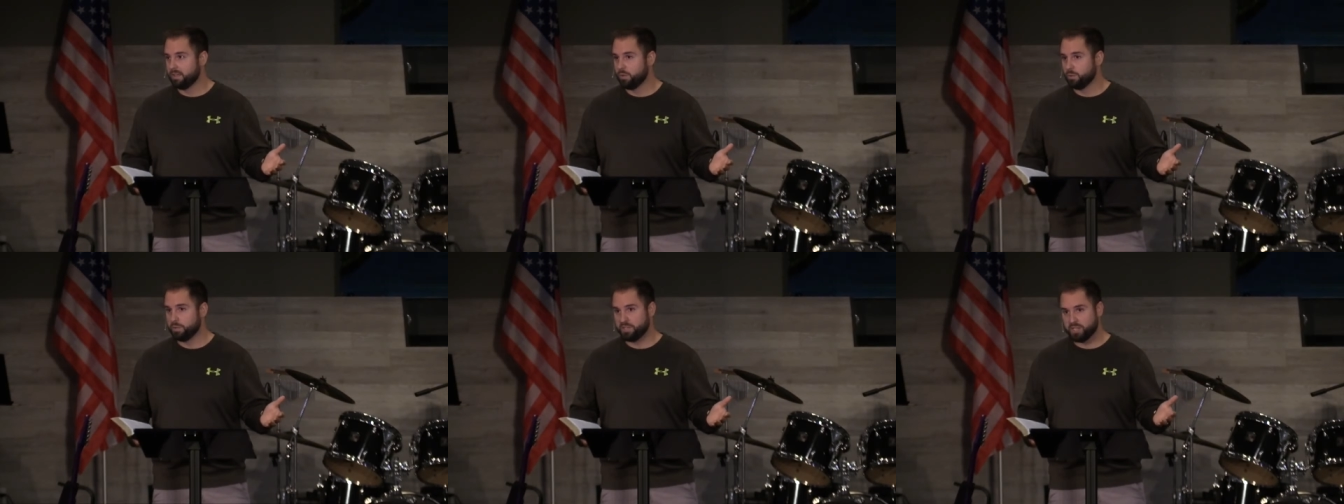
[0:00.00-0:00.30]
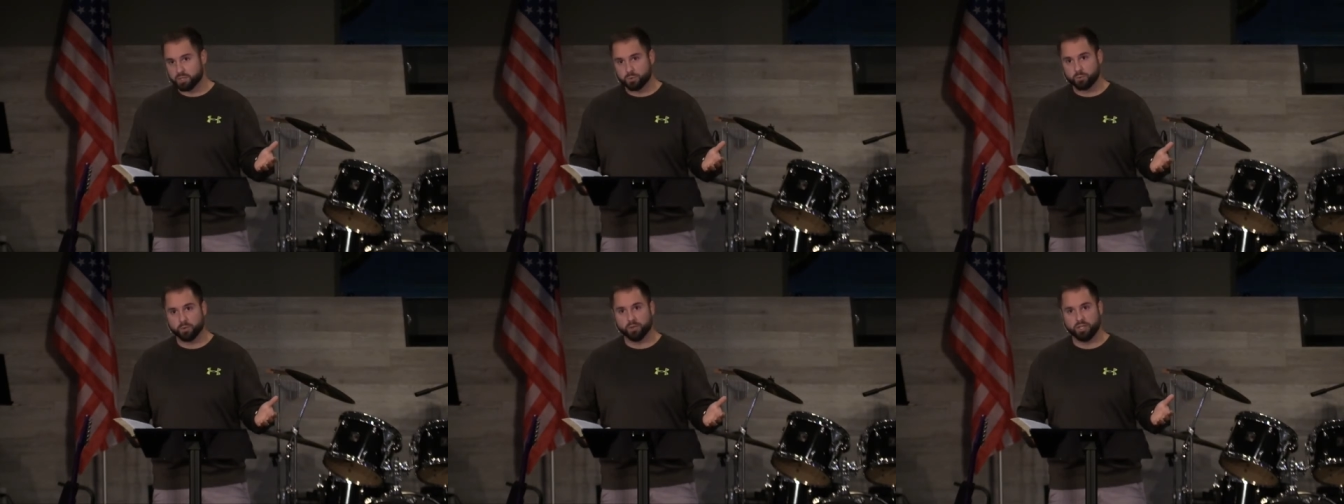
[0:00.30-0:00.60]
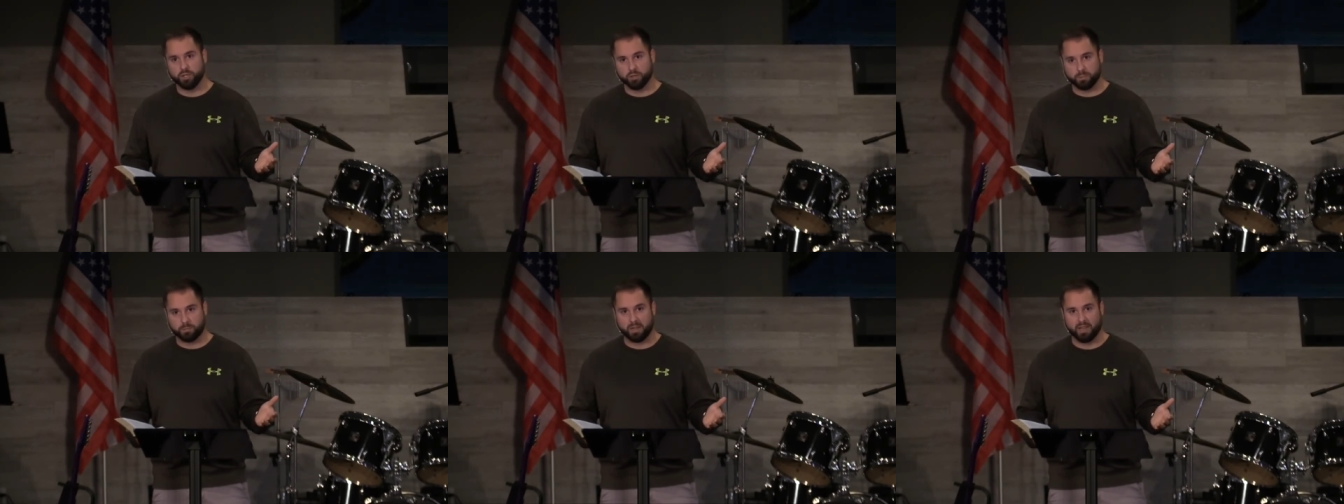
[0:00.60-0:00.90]
Was this
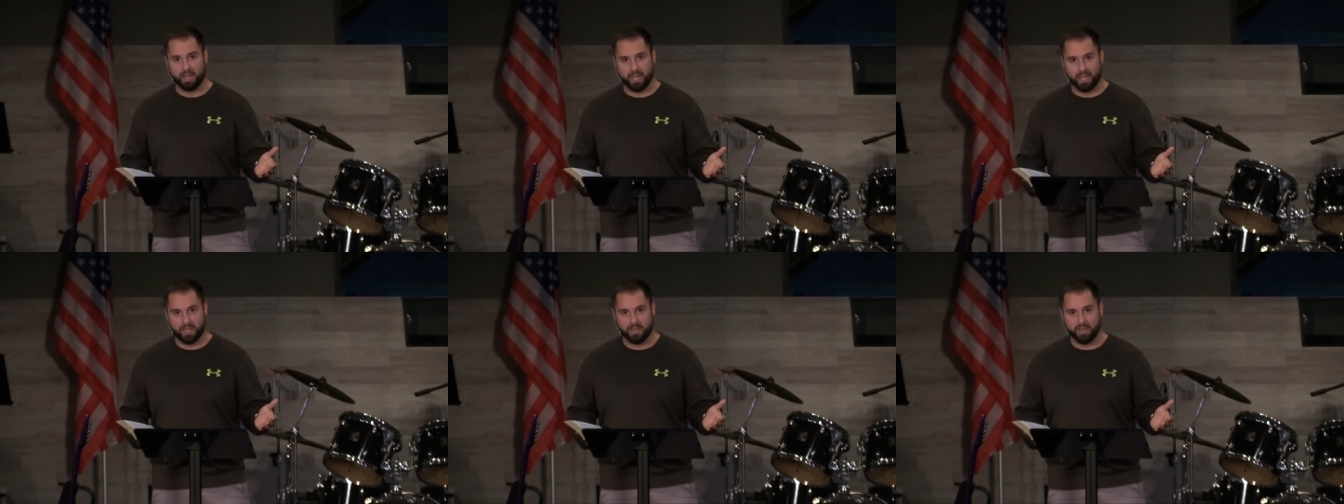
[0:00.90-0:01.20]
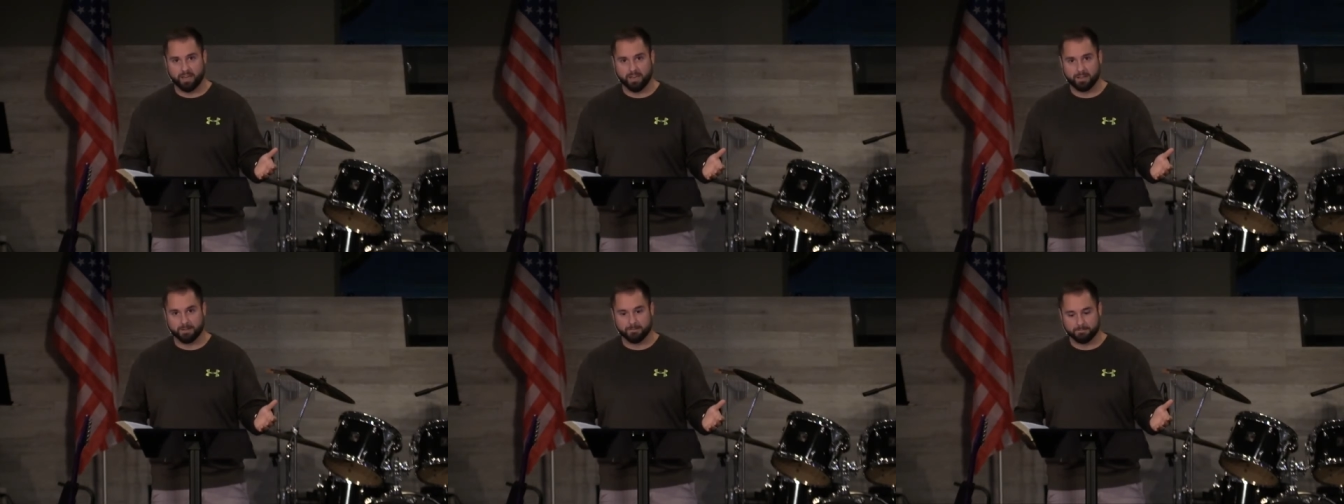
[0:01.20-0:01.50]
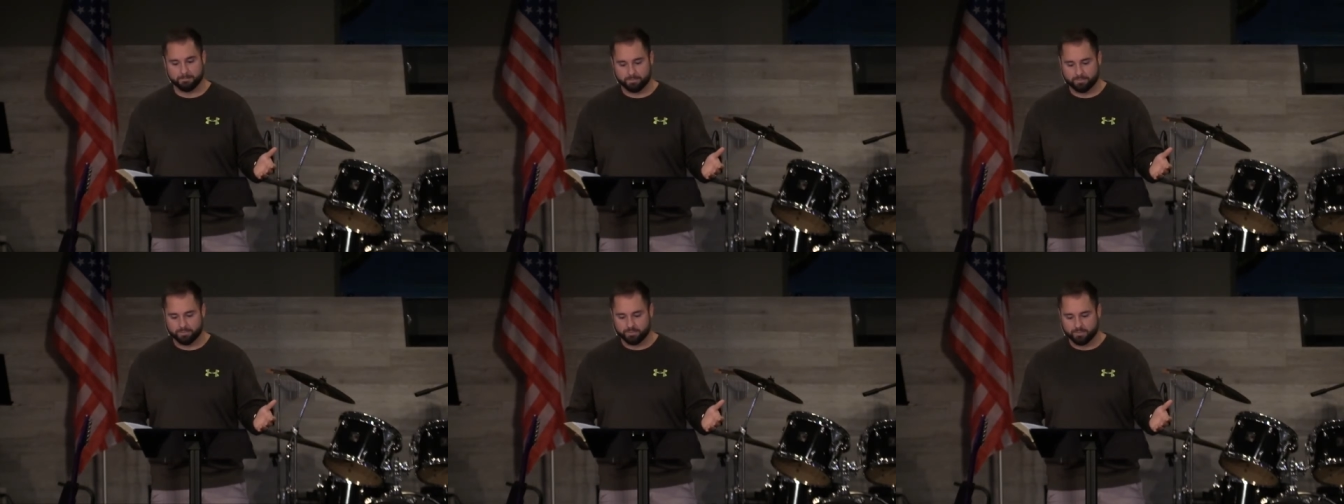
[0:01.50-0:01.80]
really your plan?
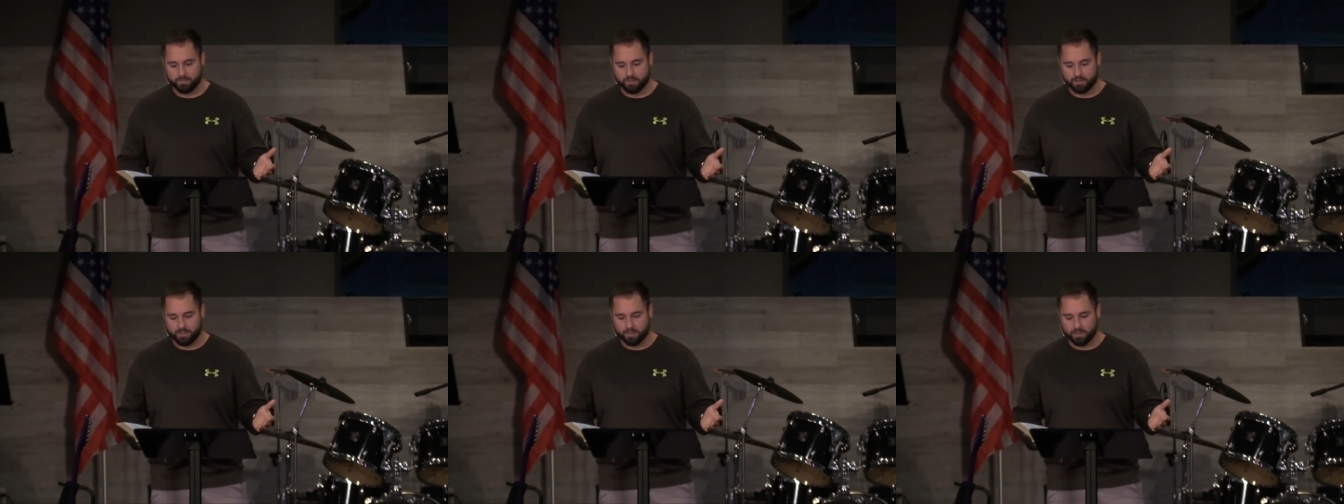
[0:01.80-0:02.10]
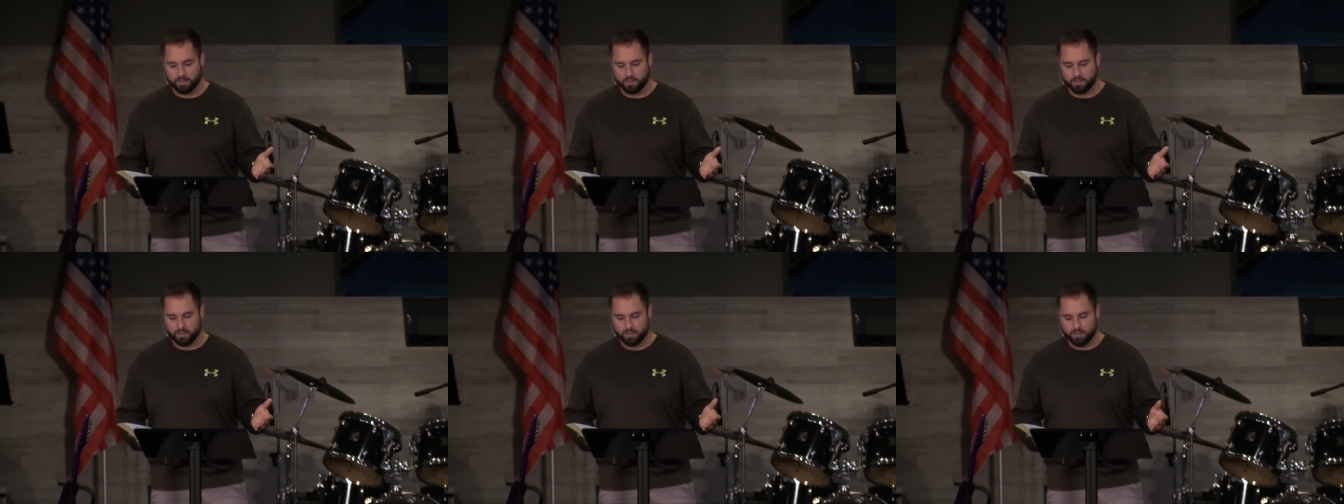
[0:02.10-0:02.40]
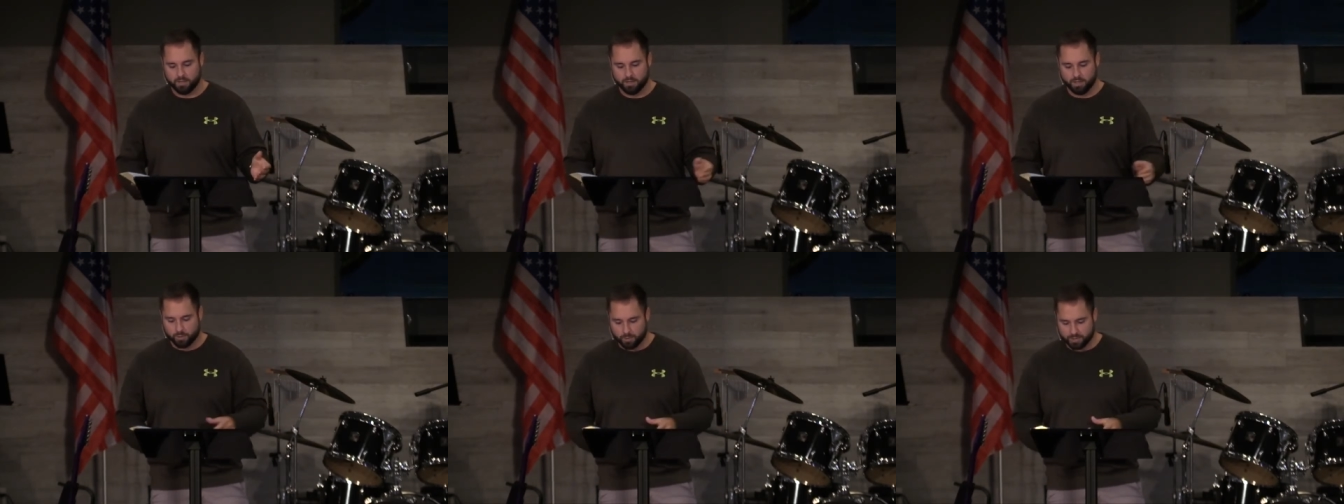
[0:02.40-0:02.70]

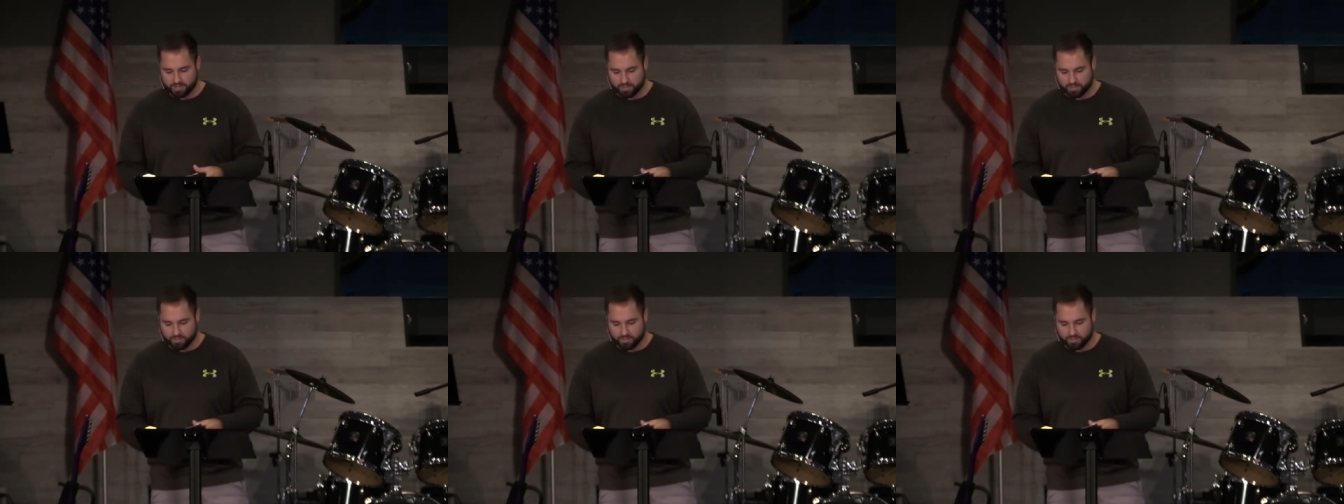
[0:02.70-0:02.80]
Look